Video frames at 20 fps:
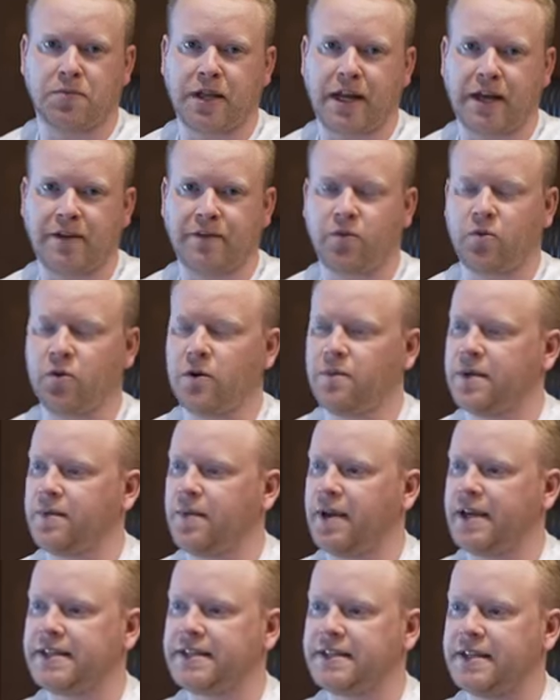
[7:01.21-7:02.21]
platform. It
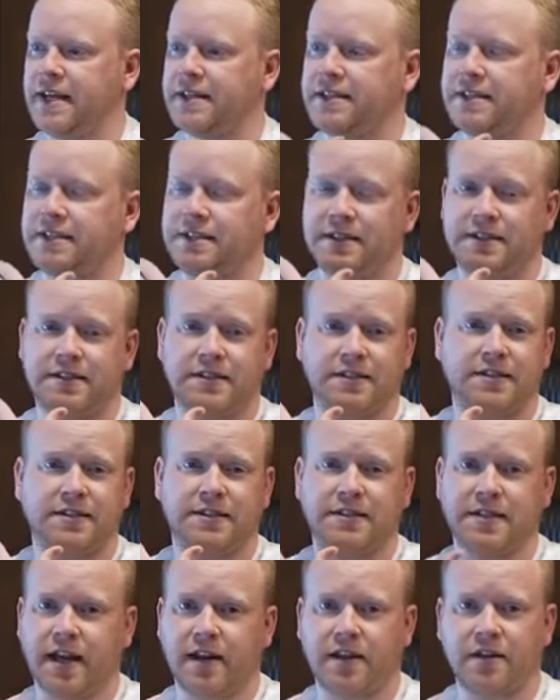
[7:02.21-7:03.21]
makes sense. It doesn't
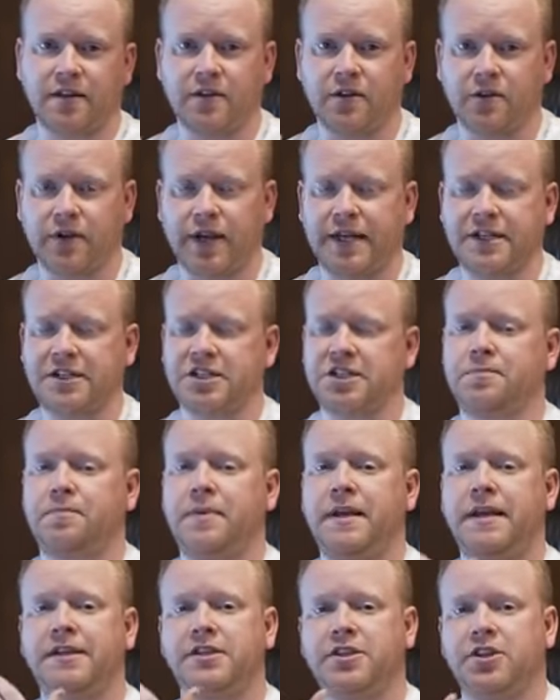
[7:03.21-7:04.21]
sell. Okay, it just
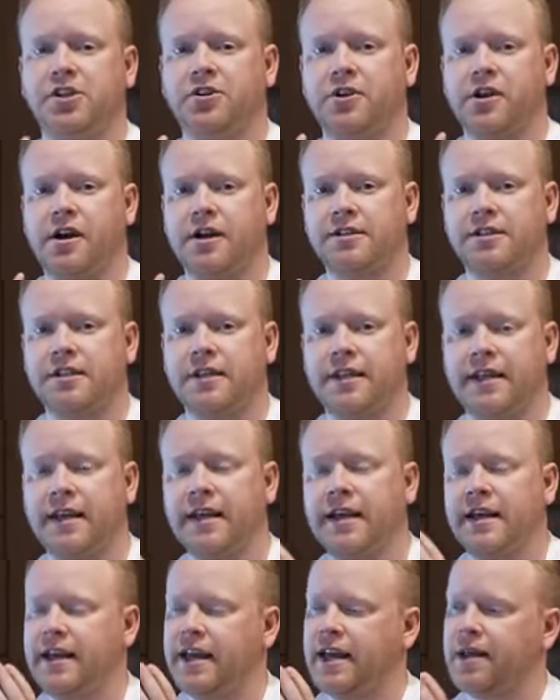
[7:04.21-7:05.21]
piques curiosity
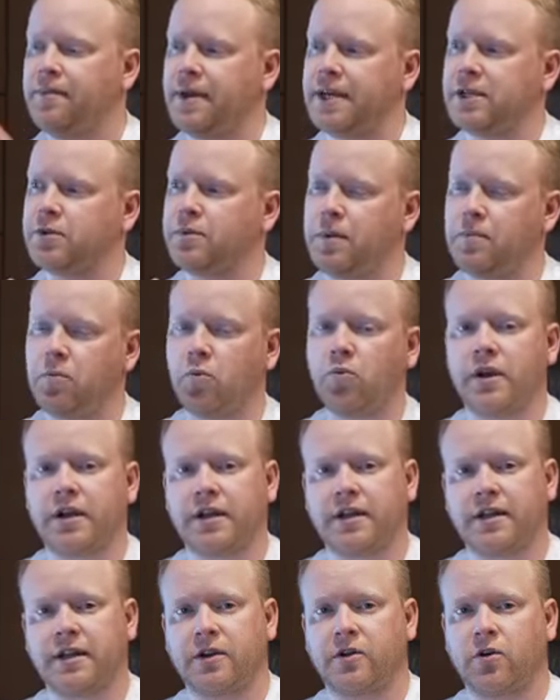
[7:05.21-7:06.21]
and makes people want
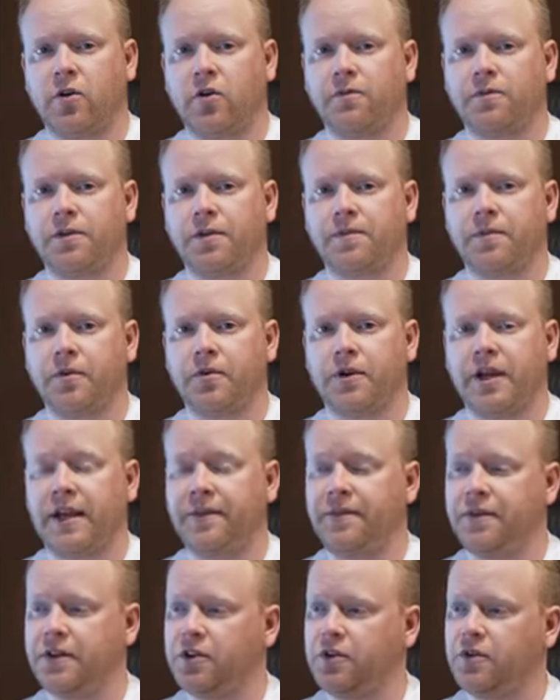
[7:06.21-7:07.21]
to click over. Okay,
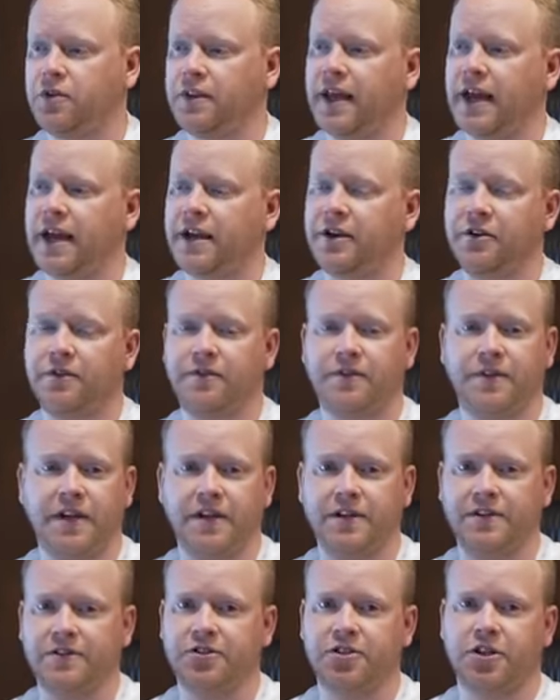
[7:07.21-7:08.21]
if you do that, you've
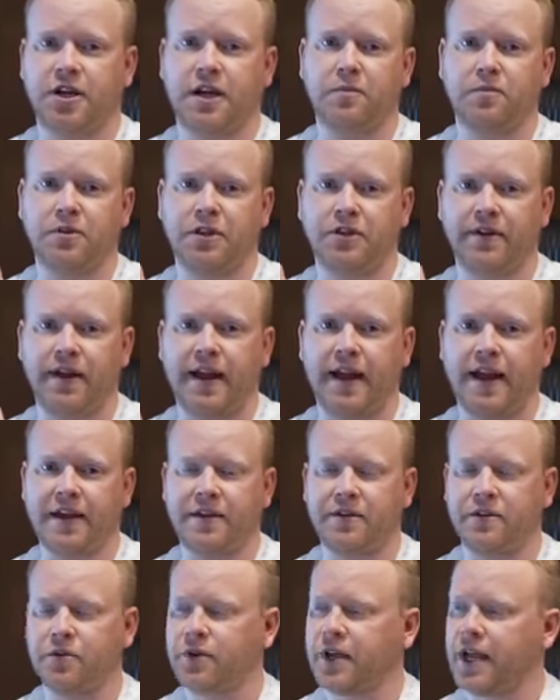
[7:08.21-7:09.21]
done your job with your
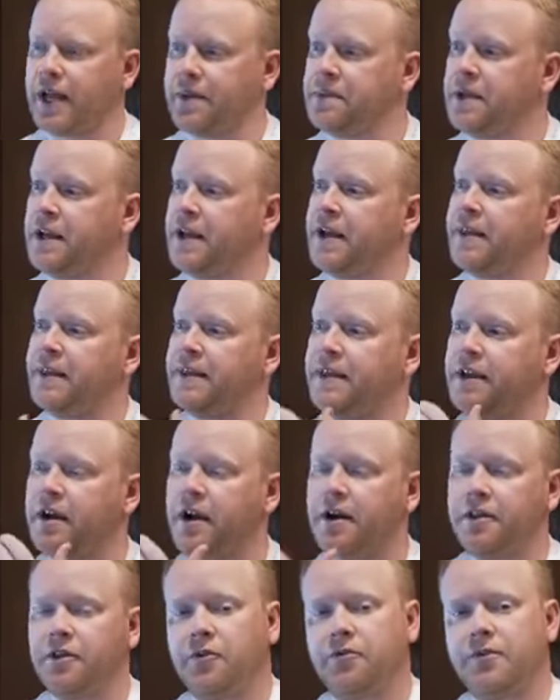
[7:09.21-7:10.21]
ad. Okay, the
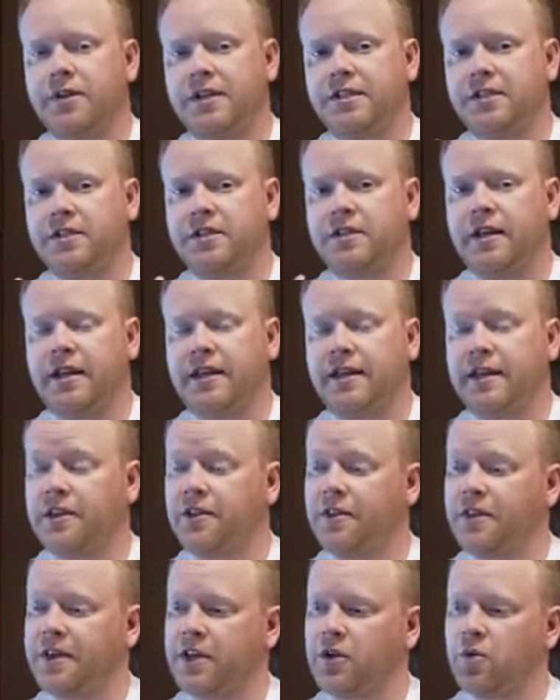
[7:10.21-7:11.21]
other reason and the
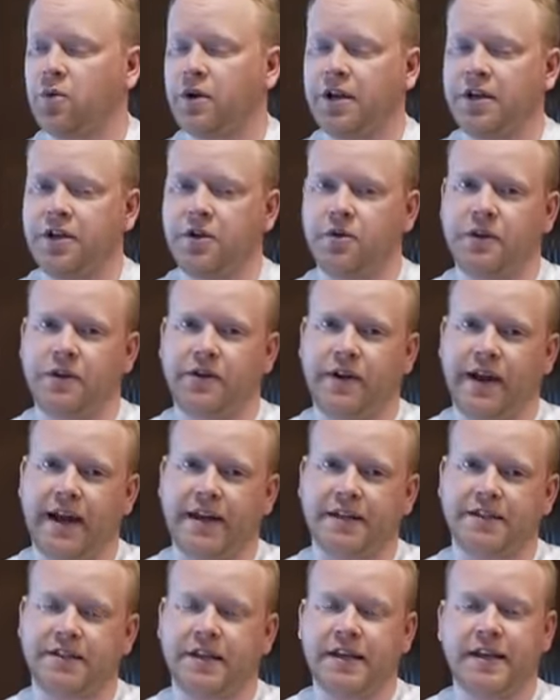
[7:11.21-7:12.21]
other thing you want to do with your
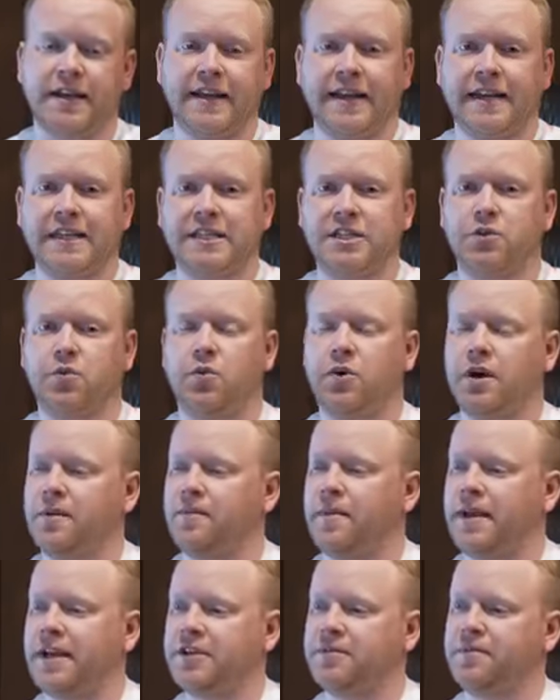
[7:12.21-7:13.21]
ads is you want to
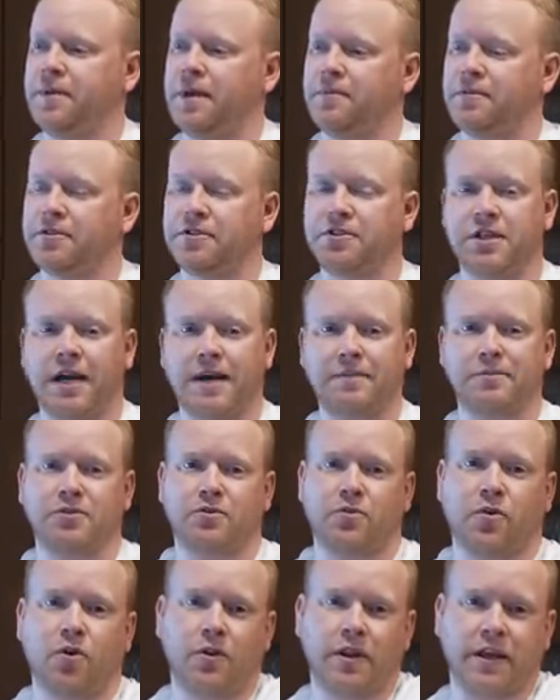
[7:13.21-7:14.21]
make people stop
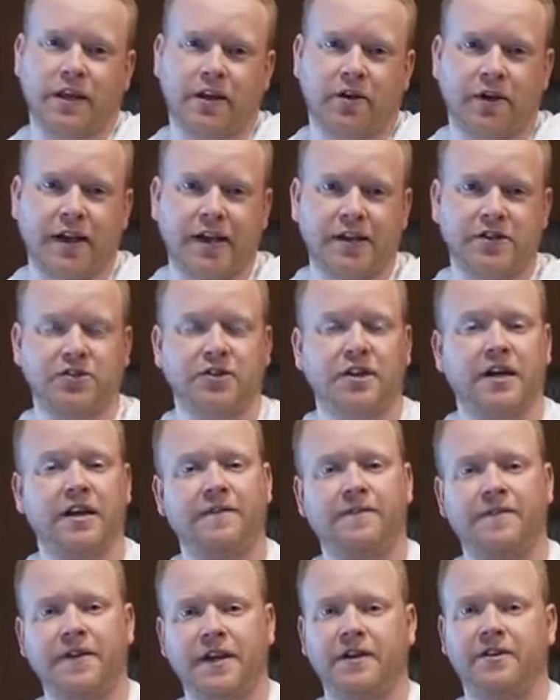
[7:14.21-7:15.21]
scrolling. Okay, so you got to
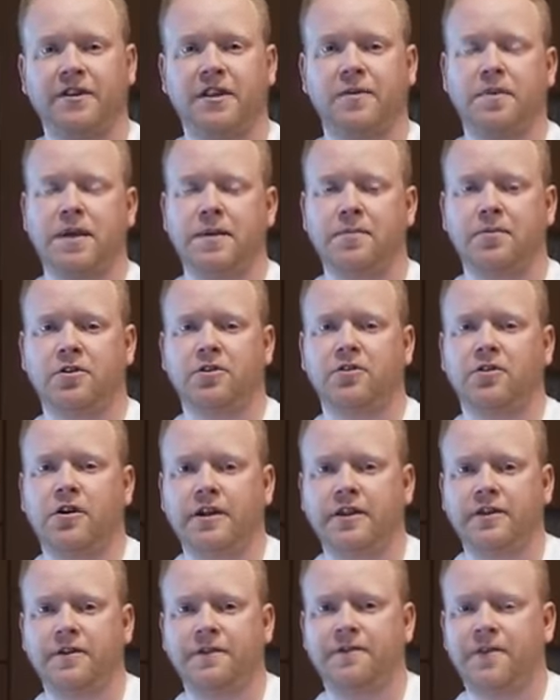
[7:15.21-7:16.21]
figure that people are
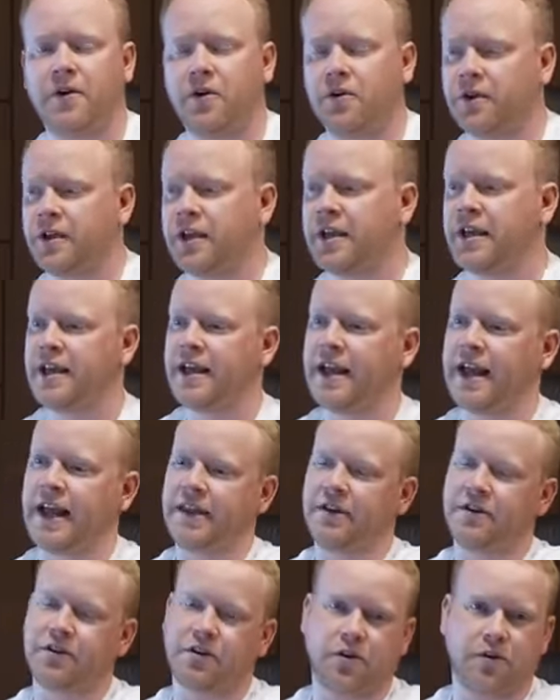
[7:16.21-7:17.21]
on their phone and
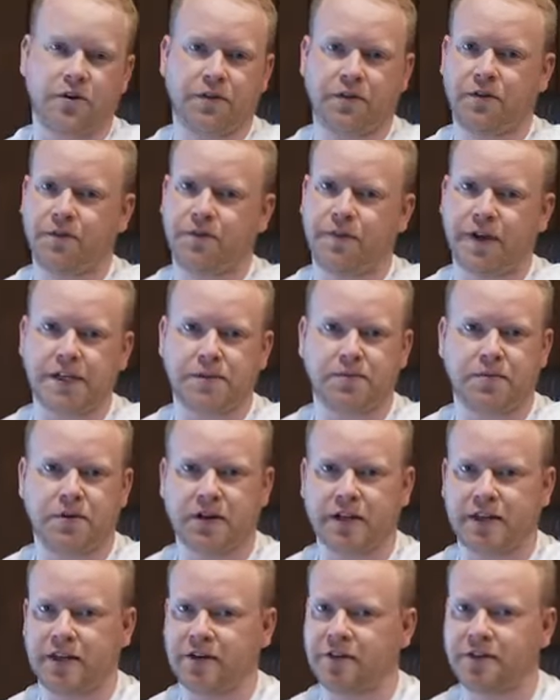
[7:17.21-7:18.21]
they're going through
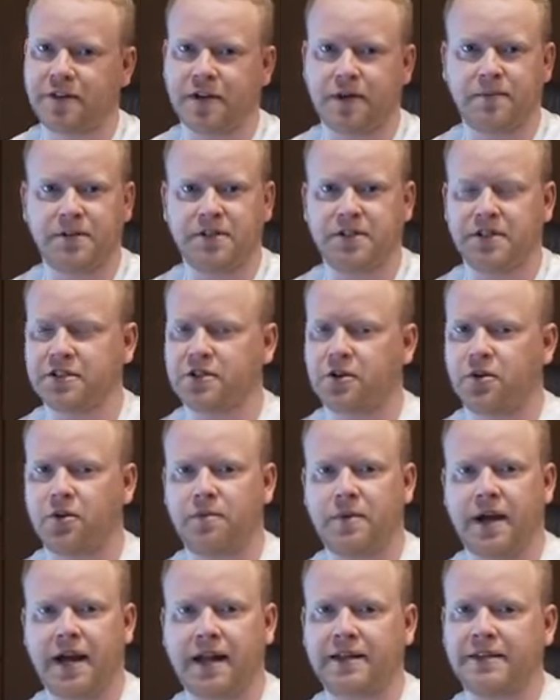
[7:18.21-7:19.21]
Facebook and their thumb is just going
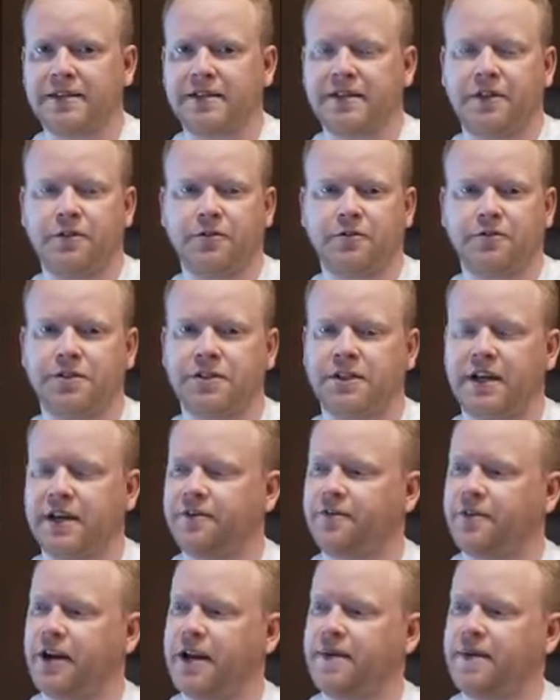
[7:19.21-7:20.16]
mindlessly through stuff,